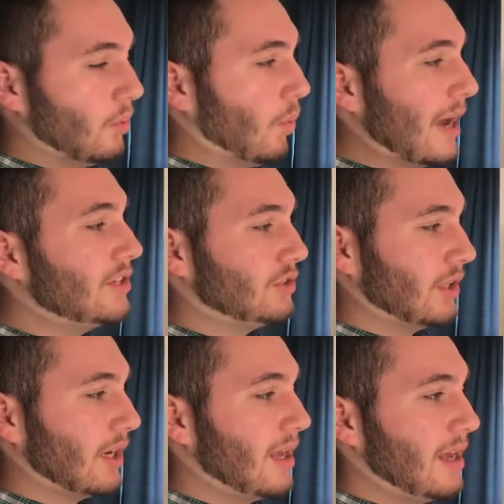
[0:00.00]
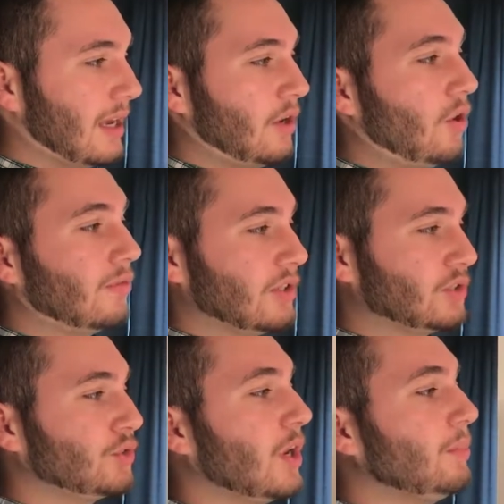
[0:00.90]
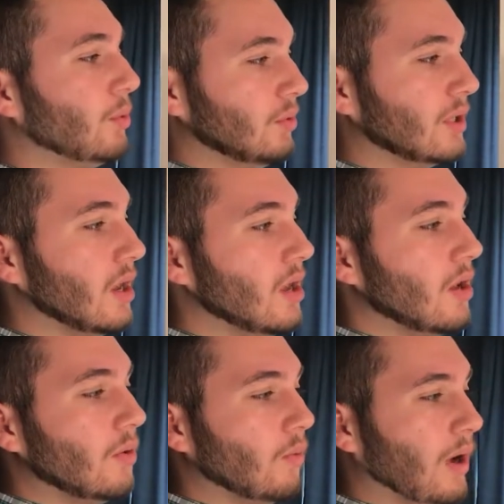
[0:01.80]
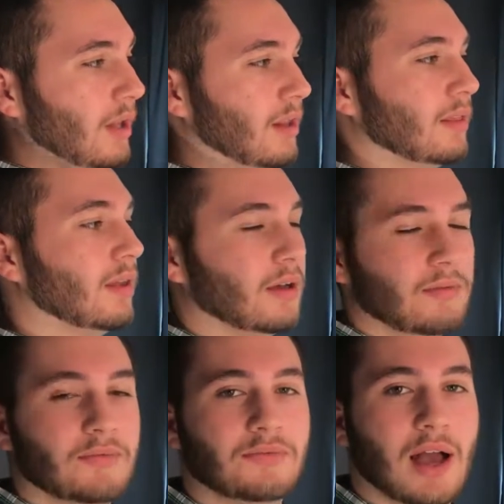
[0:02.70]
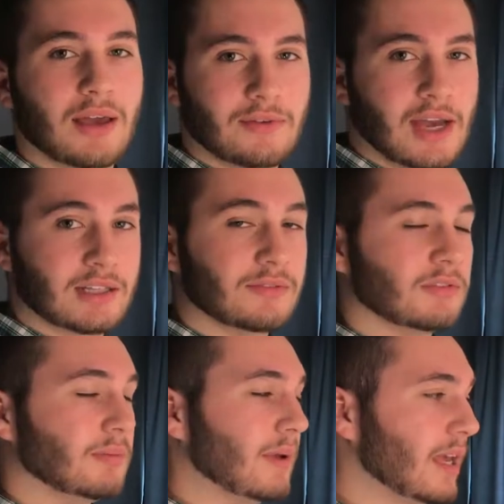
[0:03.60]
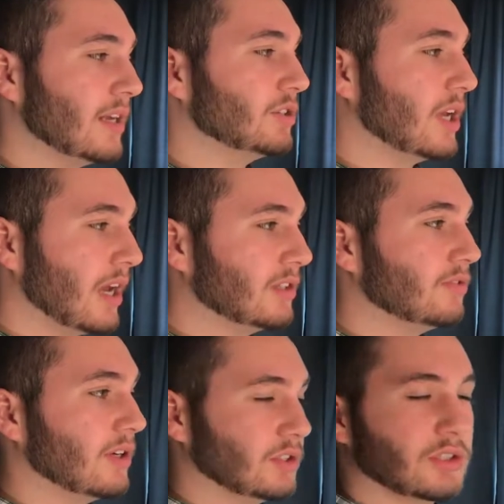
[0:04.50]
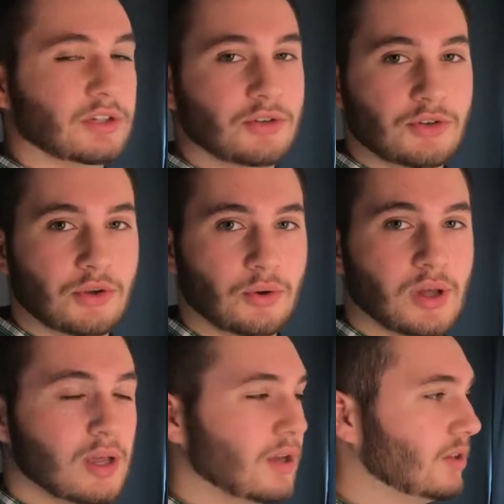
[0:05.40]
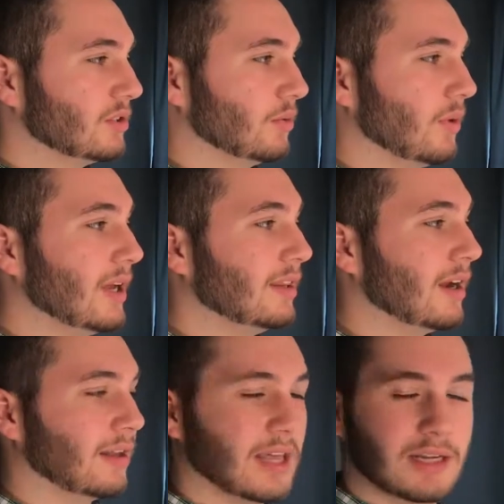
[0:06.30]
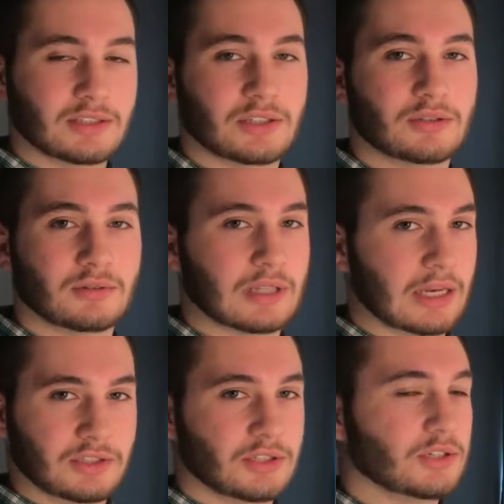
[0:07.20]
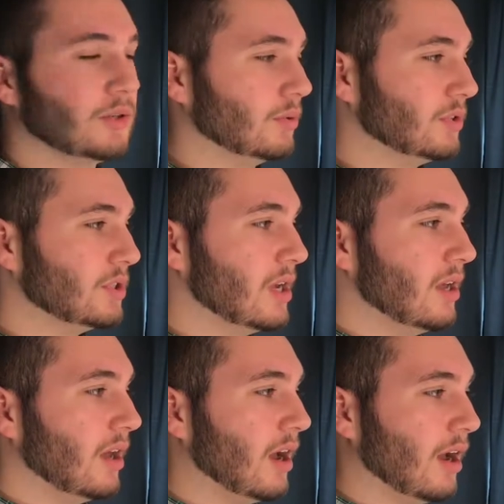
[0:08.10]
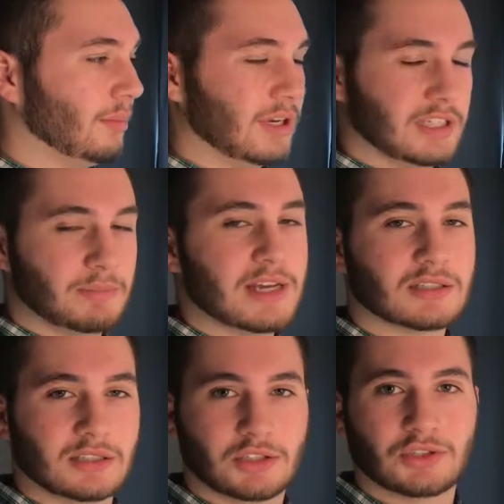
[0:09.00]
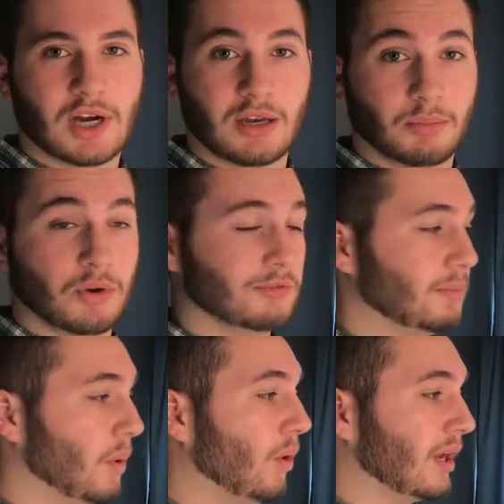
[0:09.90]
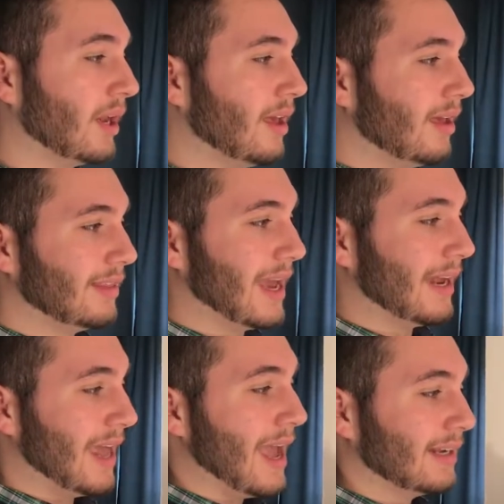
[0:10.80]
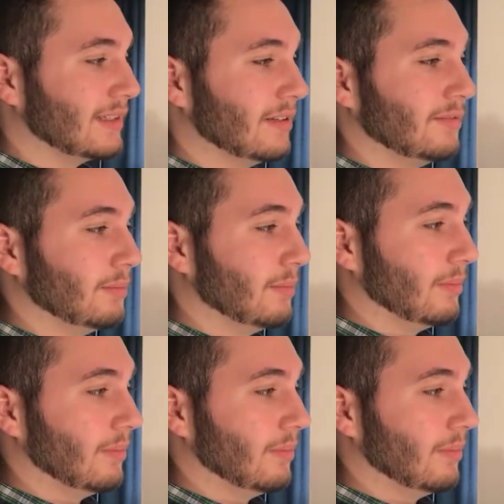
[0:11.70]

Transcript: wagered, it over tripled what the 5 actively managed hedge funds could do. So right there, that is huge. And he's basically just trying to prove the point that active